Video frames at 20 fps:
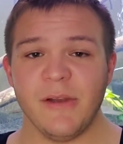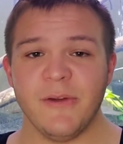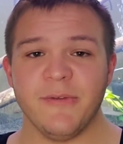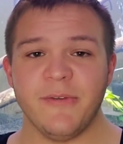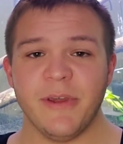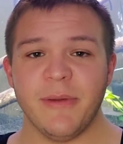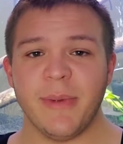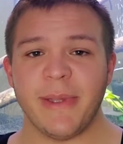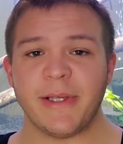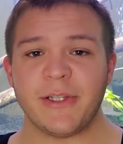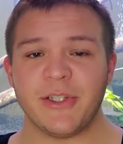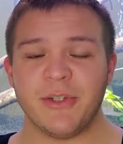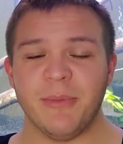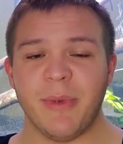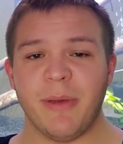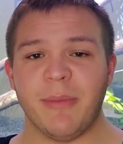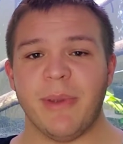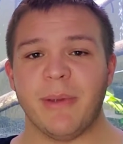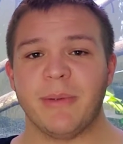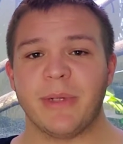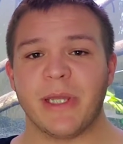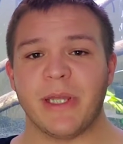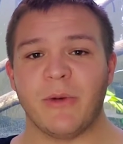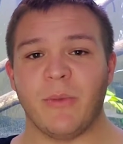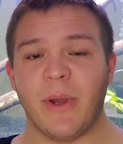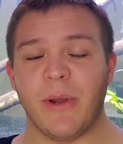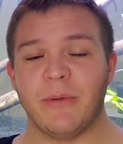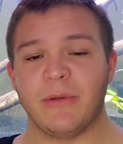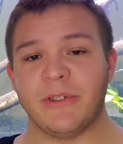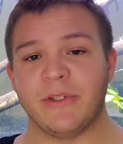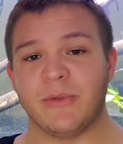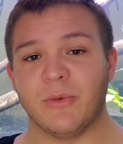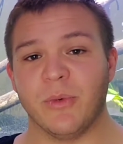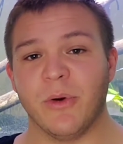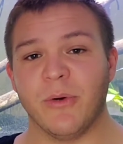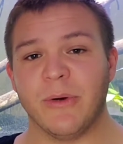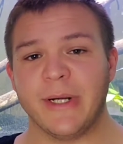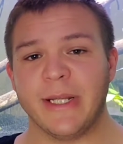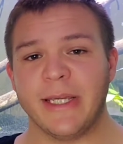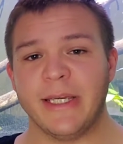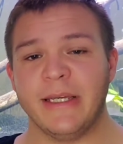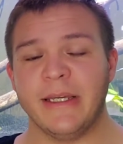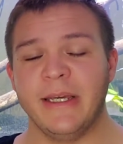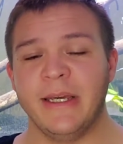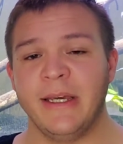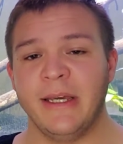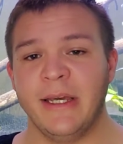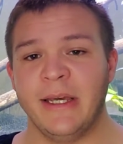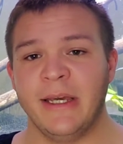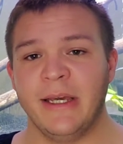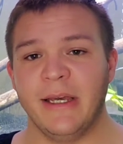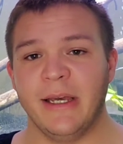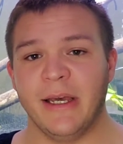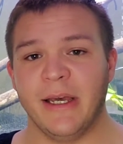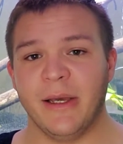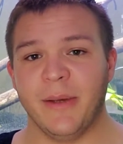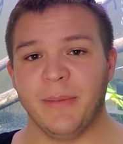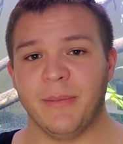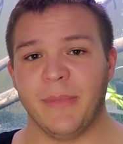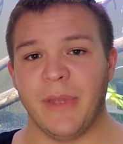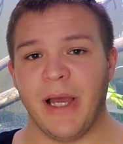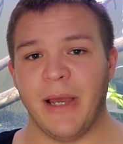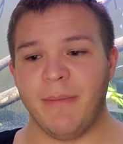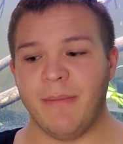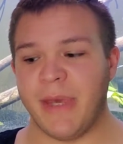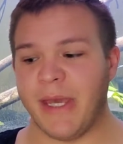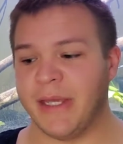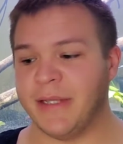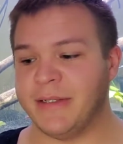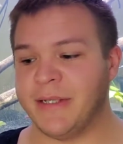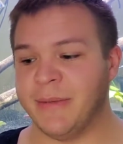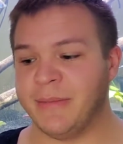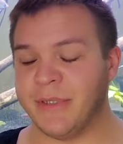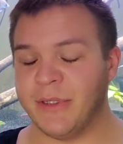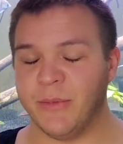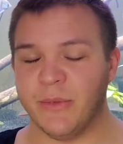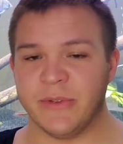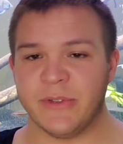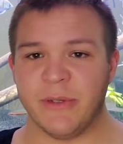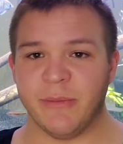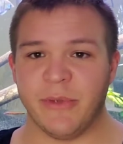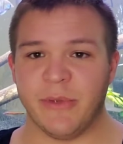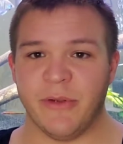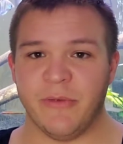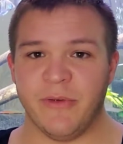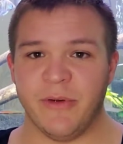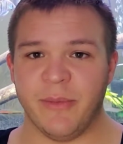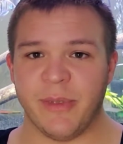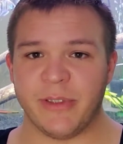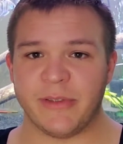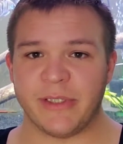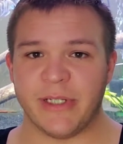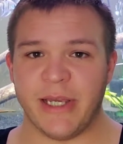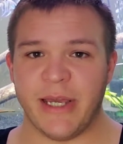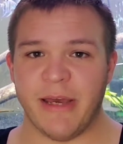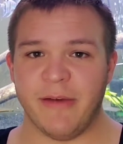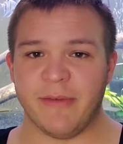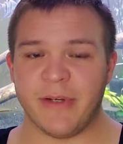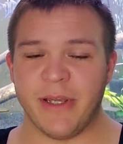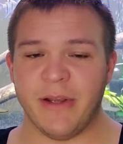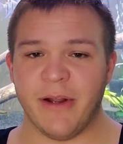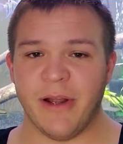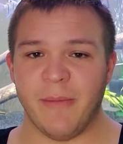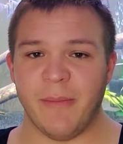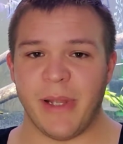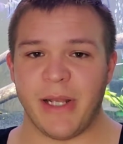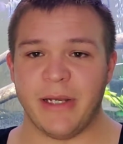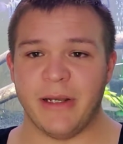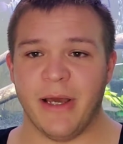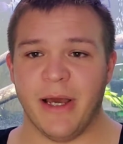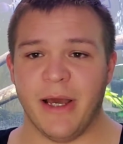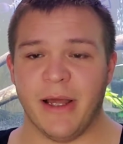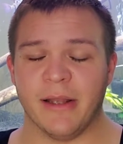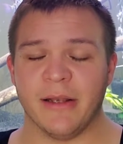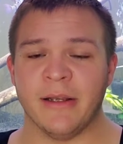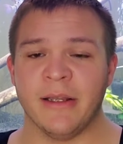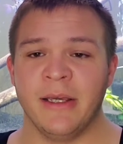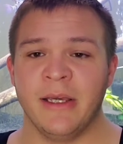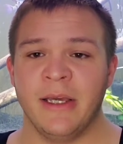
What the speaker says: Females, you might be able to get away with a sorority. I may attempt it with some of the females that I have in here, I may not.